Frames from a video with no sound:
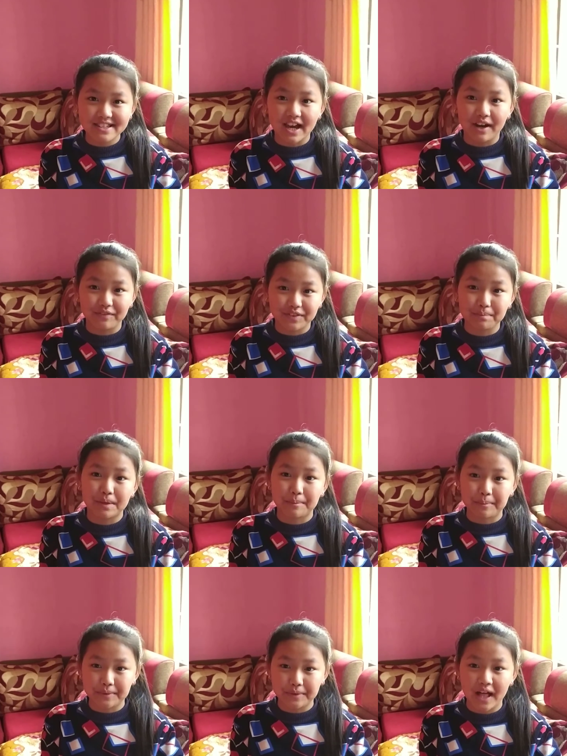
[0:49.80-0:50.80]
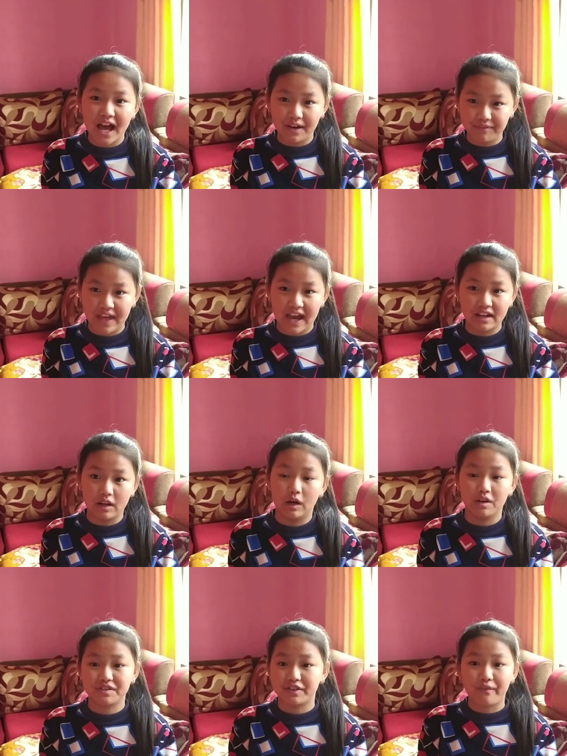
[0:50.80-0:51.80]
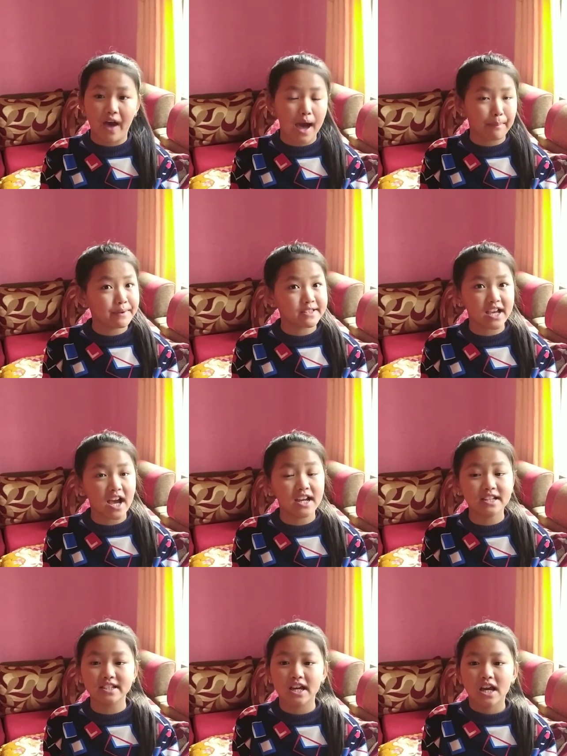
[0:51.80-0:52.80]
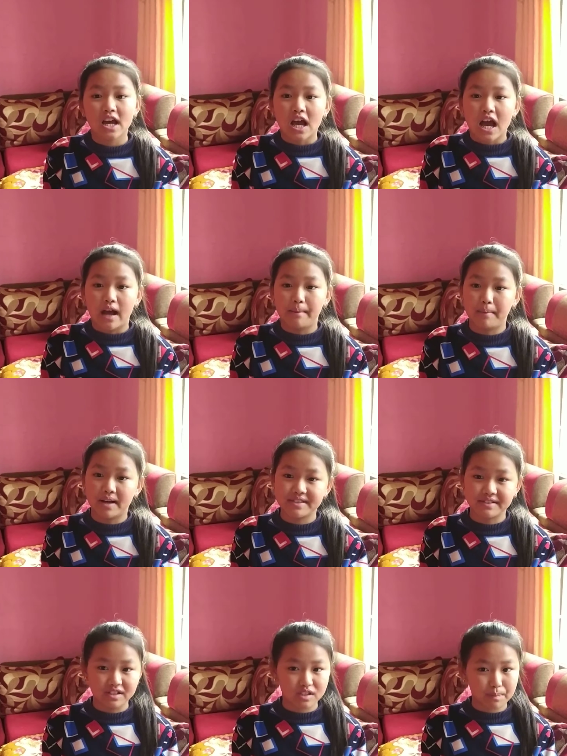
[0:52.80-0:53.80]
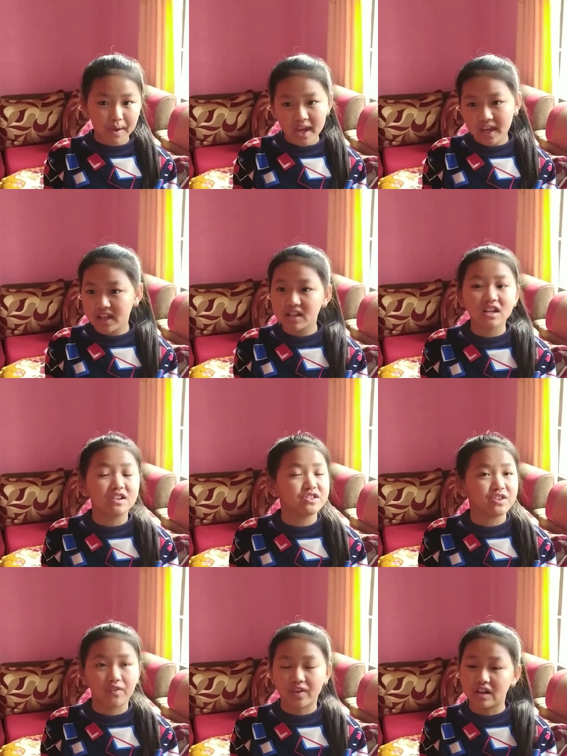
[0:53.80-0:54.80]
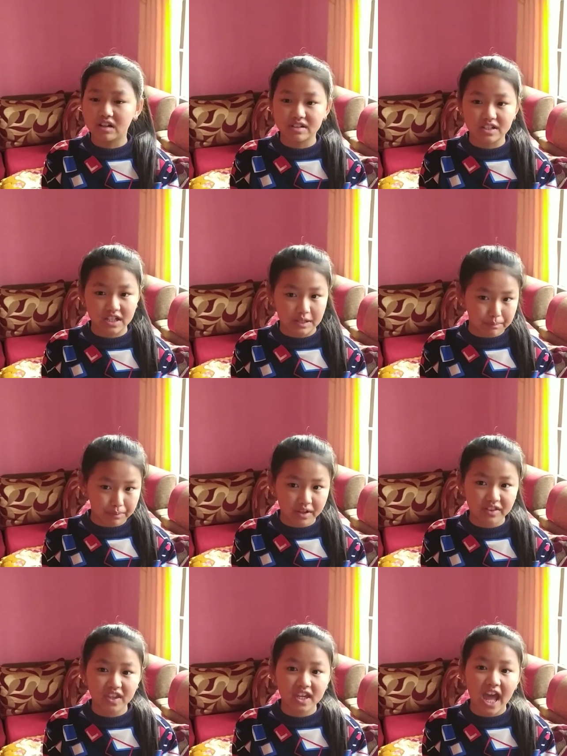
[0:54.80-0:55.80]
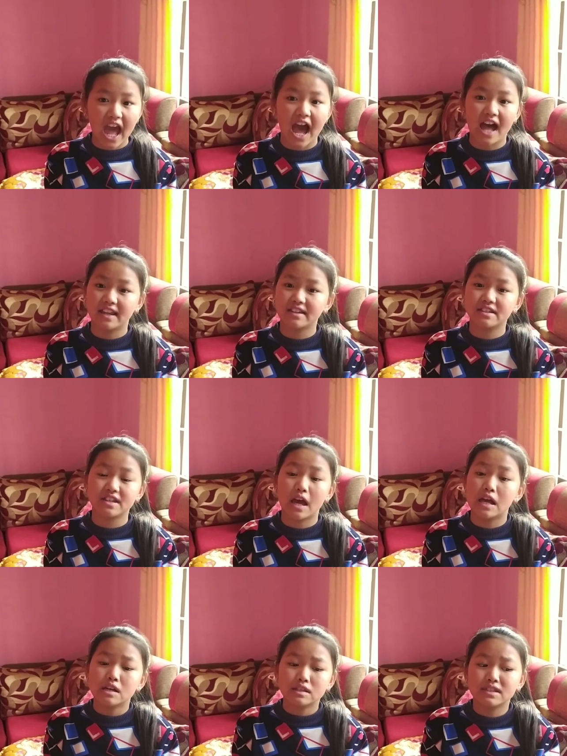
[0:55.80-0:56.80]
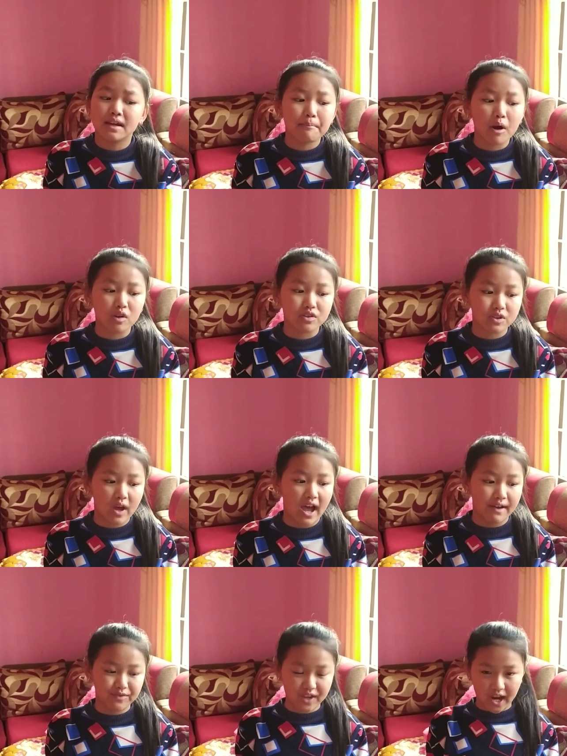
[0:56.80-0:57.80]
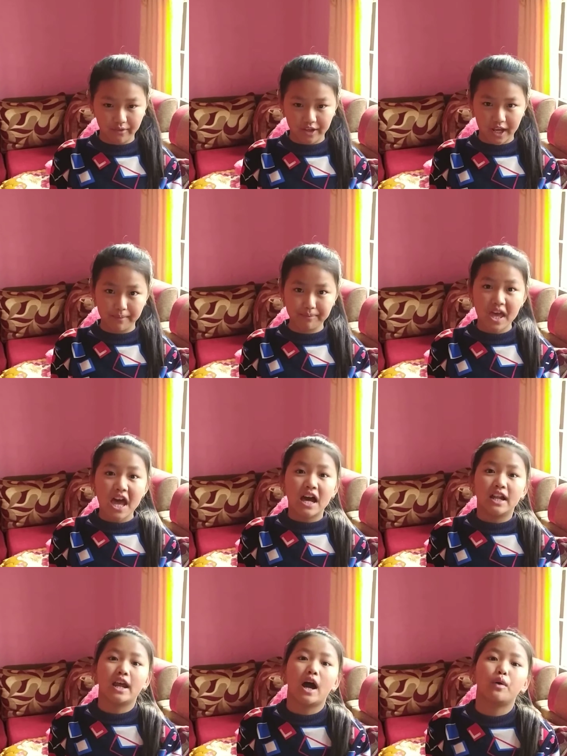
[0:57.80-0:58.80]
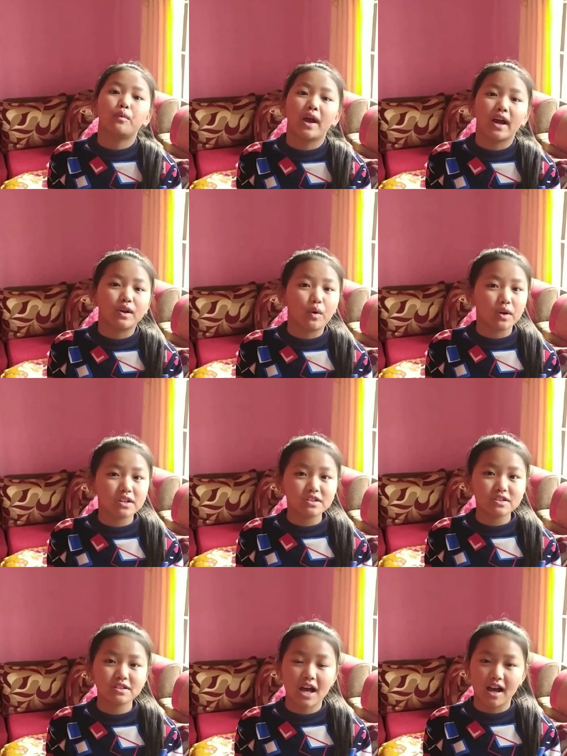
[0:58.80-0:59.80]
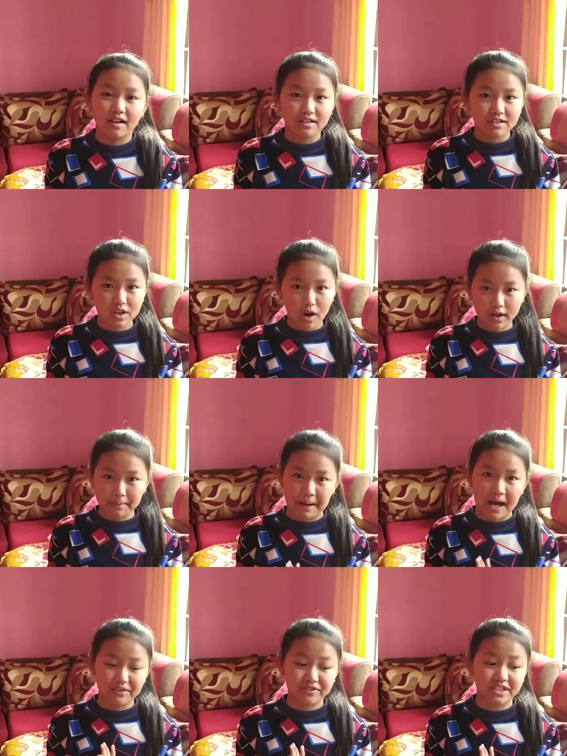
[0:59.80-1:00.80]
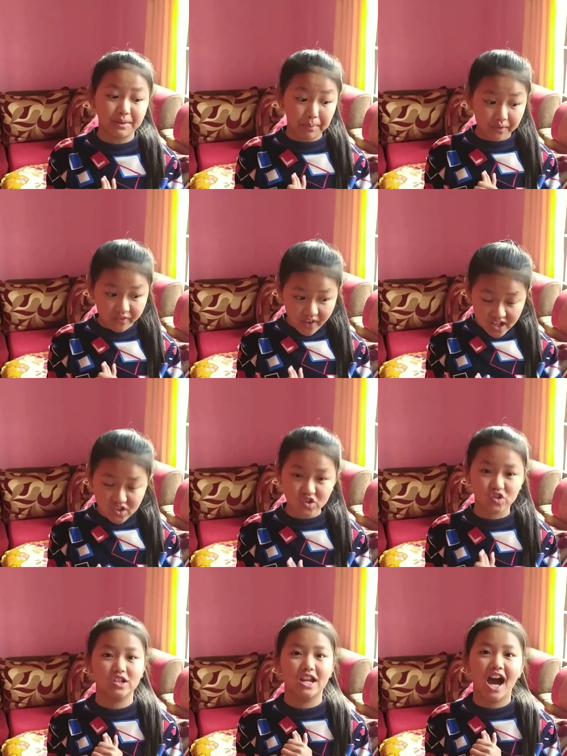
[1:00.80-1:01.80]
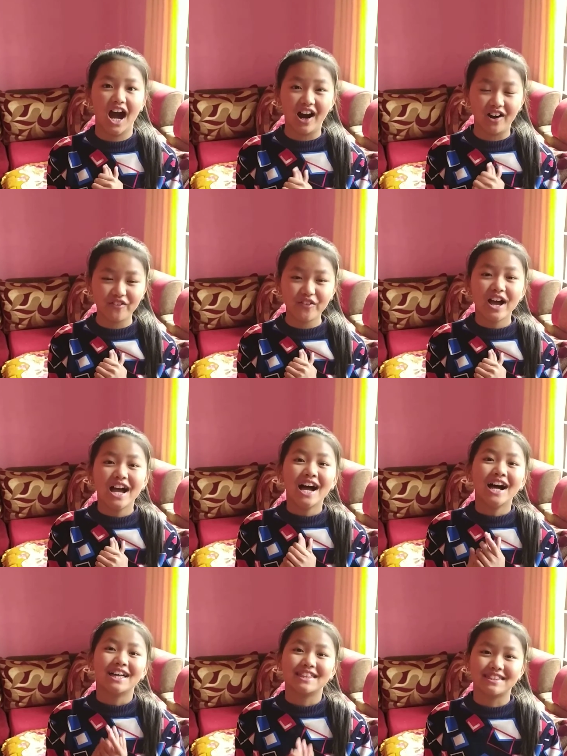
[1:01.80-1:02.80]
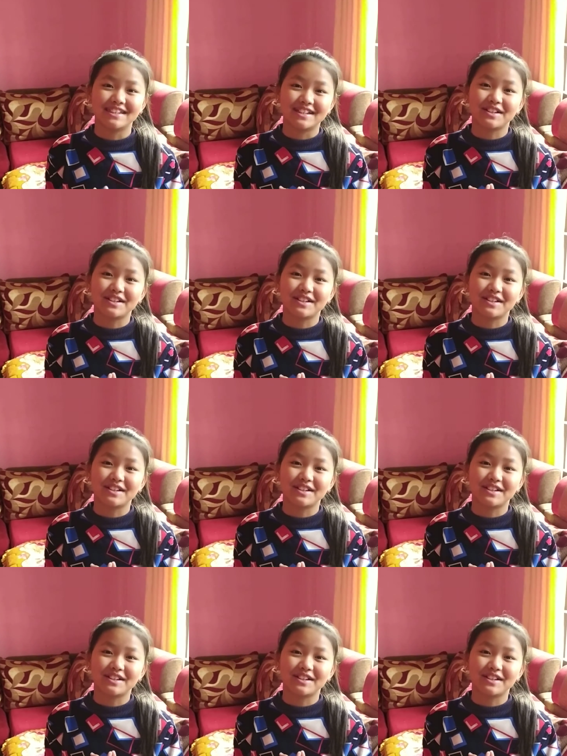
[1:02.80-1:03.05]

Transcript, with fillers: of the people have that, loss of appetite, muscle pain, difficulty in breathing and some also have diarrhea. Now we are going to talk about the prevention of the